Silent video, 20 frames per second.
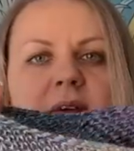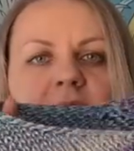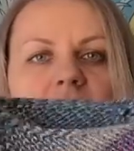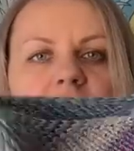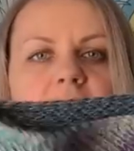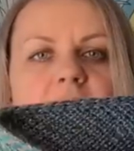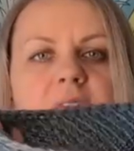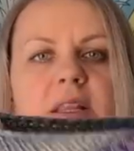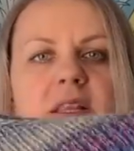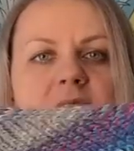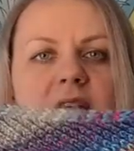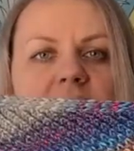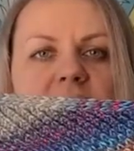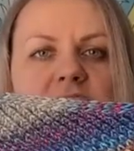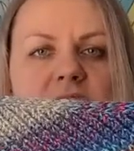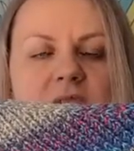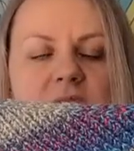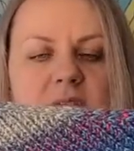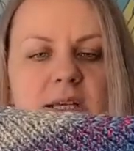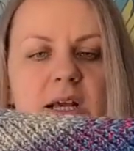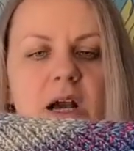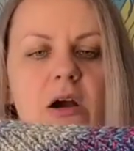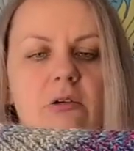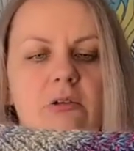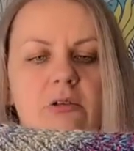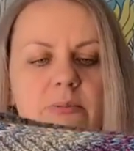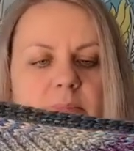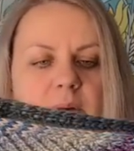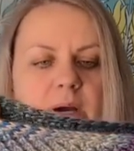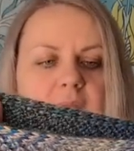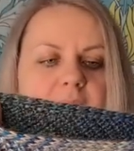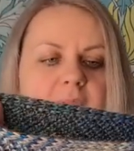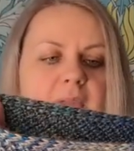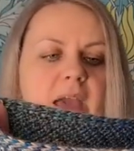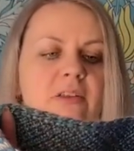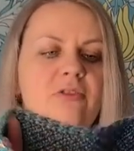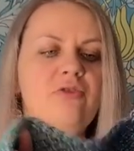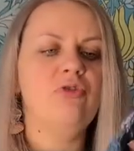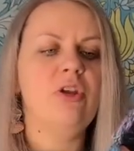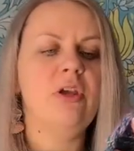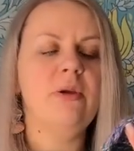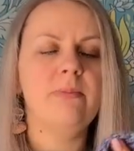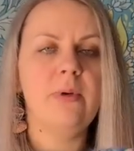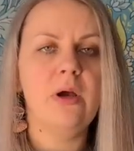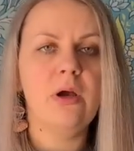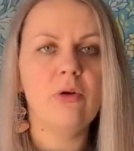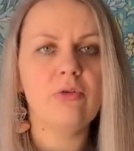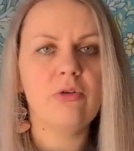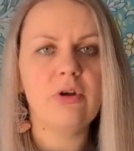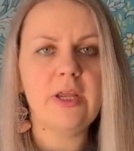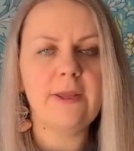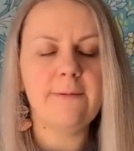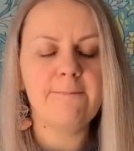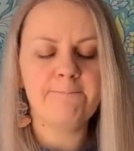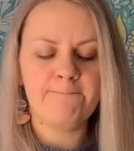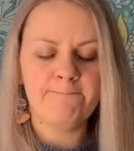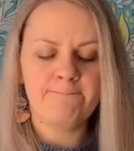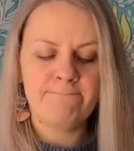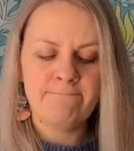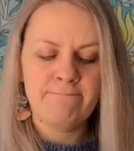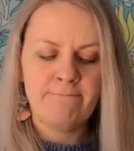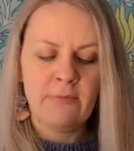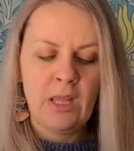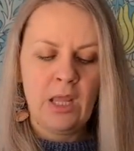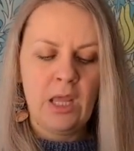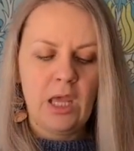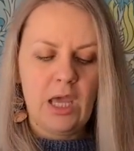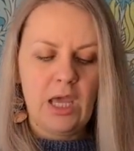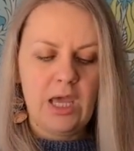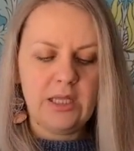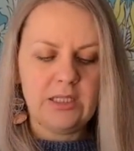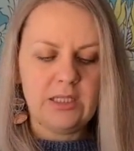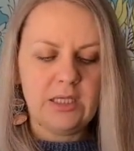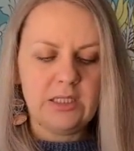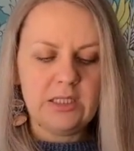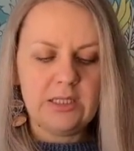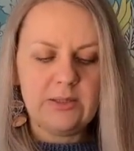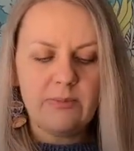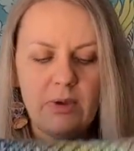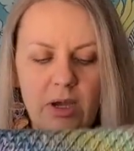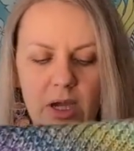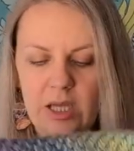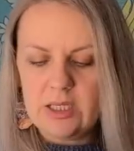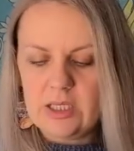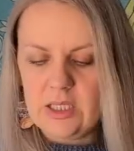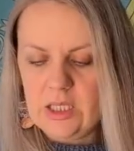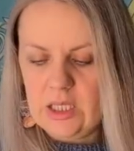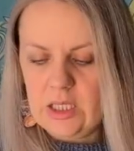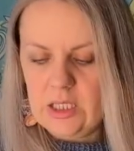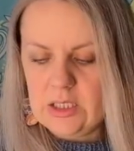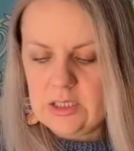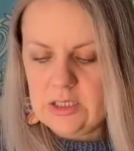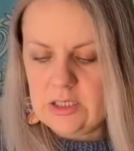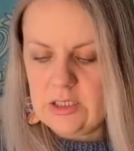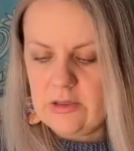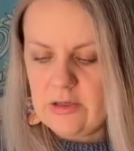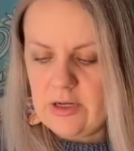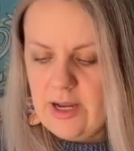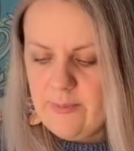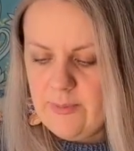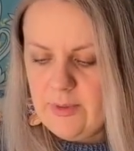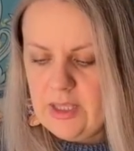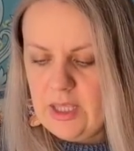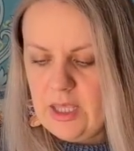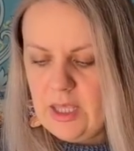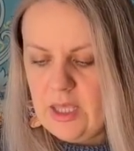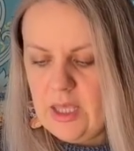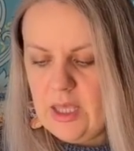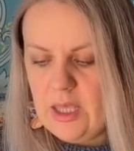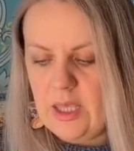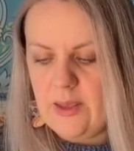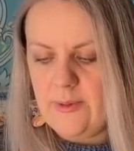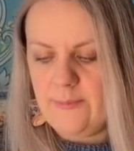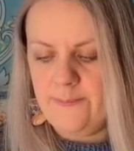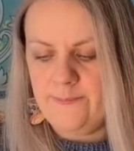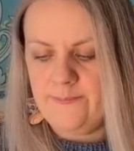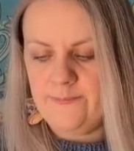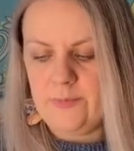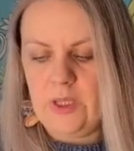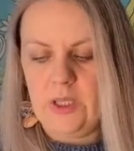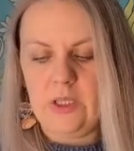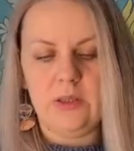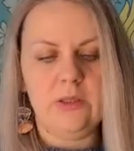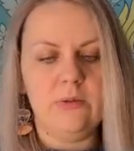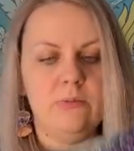Inclinations Cowl by Andrea Mowry. And I knit mine in Kremke, in the